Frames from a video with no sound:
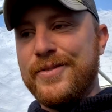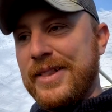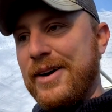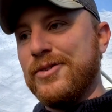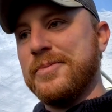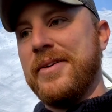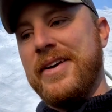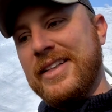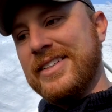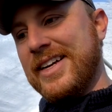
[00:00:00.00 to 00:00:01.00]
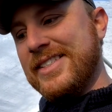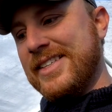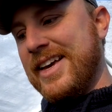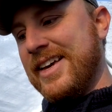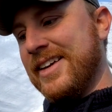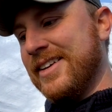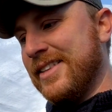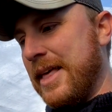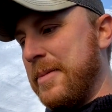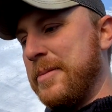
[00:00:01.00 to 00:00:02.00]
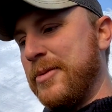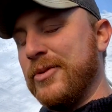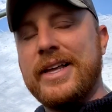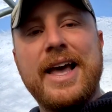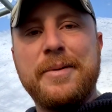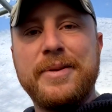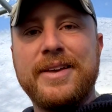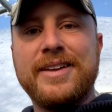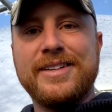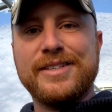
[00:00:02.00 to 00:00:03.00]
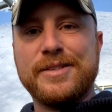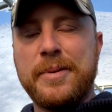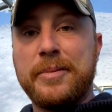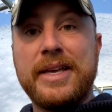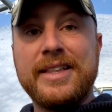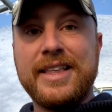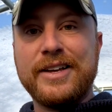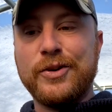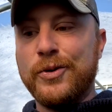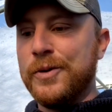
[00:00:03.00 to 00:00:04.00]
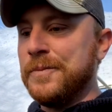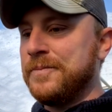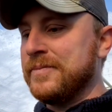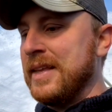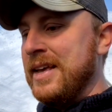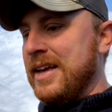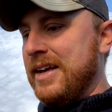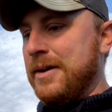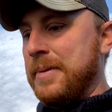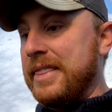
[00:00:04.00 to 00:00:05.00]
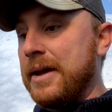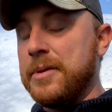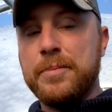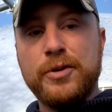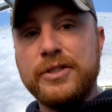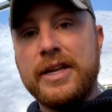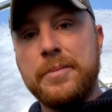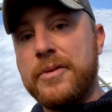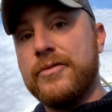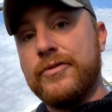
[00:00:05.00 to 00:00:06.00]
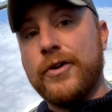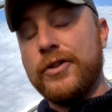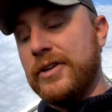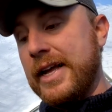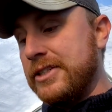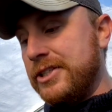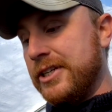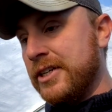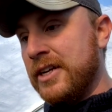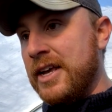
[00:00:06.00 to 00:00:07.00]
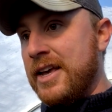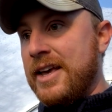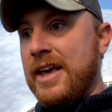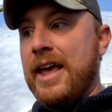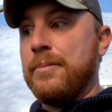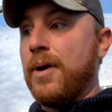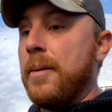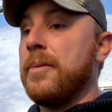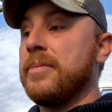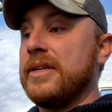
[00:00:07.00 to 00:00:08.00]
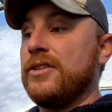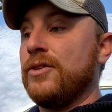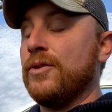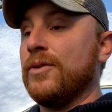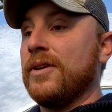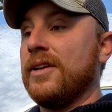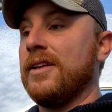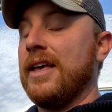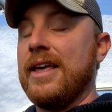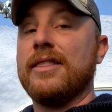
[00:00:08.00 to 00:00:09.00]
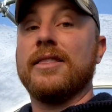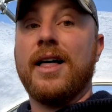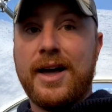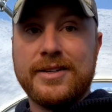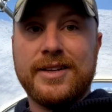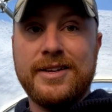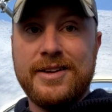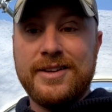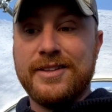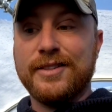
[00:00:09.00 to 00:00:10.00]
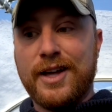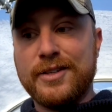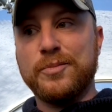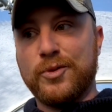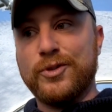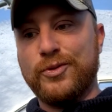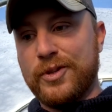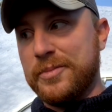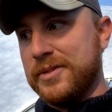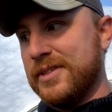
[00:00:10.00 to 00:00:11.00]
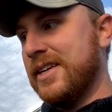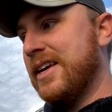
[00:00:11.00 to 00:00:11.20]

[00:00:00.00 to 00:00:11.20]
flowers by Valentine's Day. That made me really happy just to be able to hit that goal. I think I'm gonna push that up even further next year and probably do a lot more tulips.